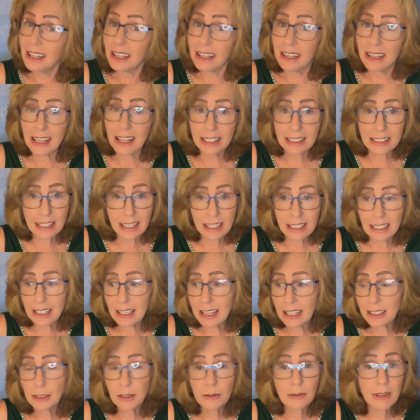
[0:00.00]
That's kind of
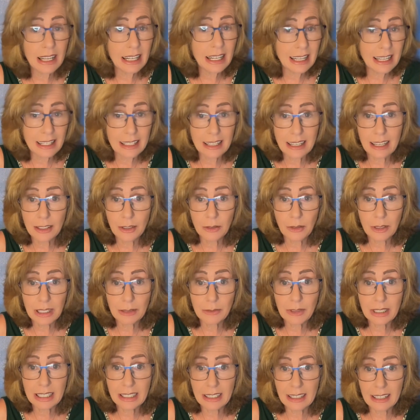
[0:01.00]
like the right hand not knowing
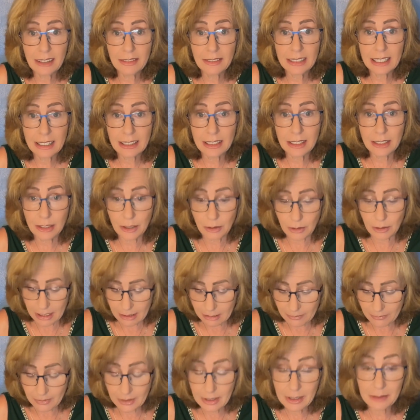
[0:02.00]
what the left hand's doing.
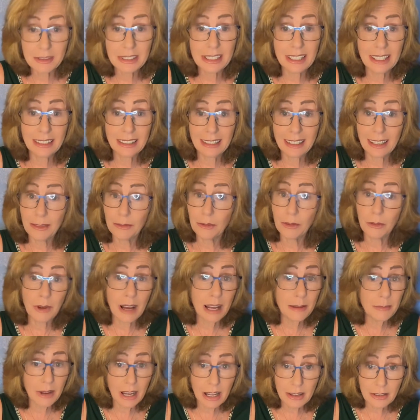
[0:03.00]
You know what I'm saying?
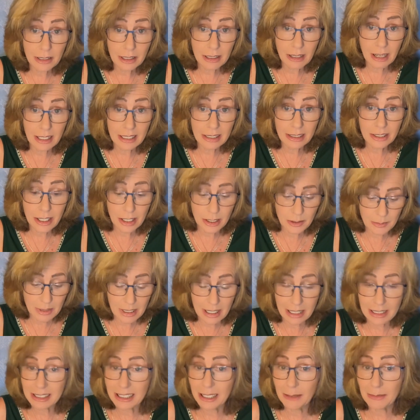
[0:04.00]
Why bother calling judgment
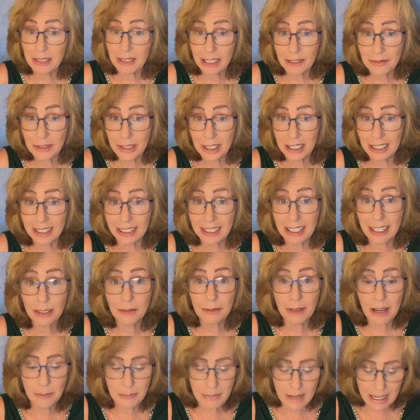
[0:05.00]
on something if you're going to let it
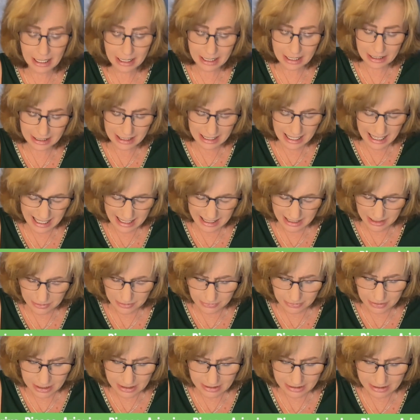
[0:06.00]
right back in, kind of?
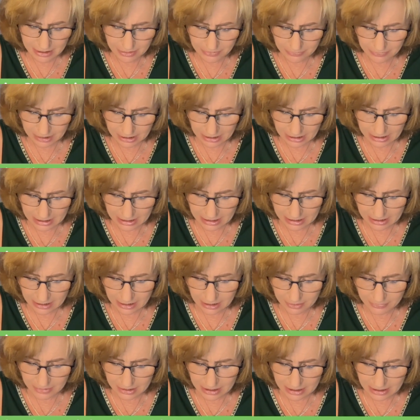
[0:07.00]
That's the feeling I get
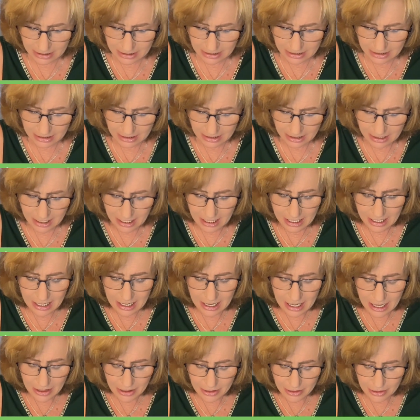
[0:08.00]
off this.
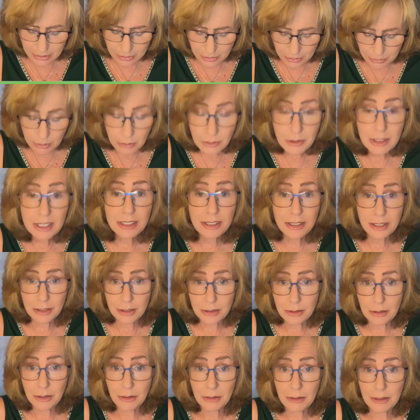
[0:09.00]
The truth is the
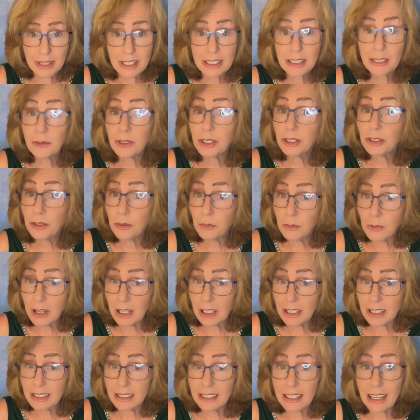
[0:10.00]
truth. It's what you
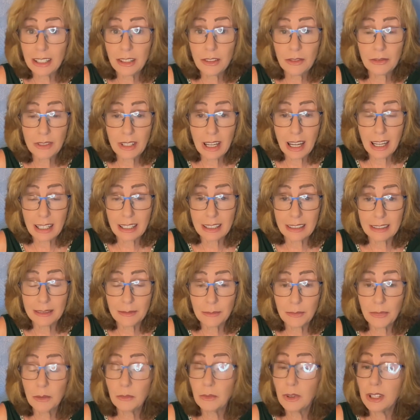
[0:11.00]
wanted. Now you've got it.
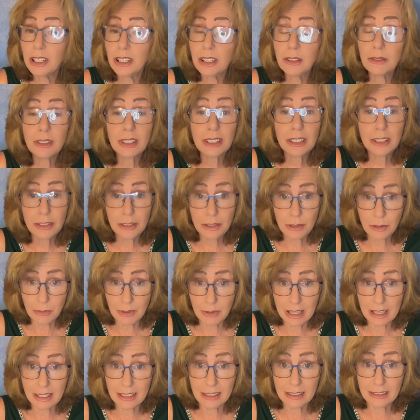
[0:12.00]
But what are you going to do with
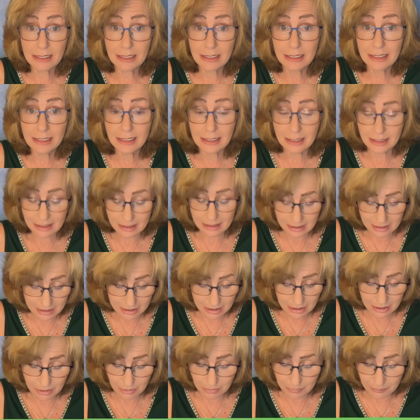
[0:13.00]
it?
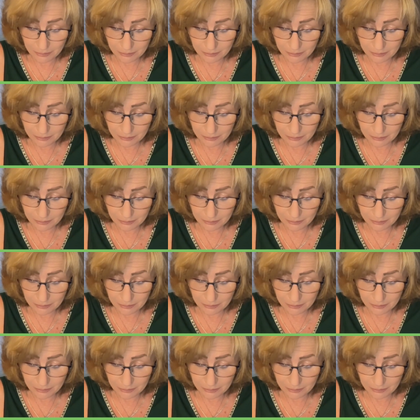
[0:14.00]
You know?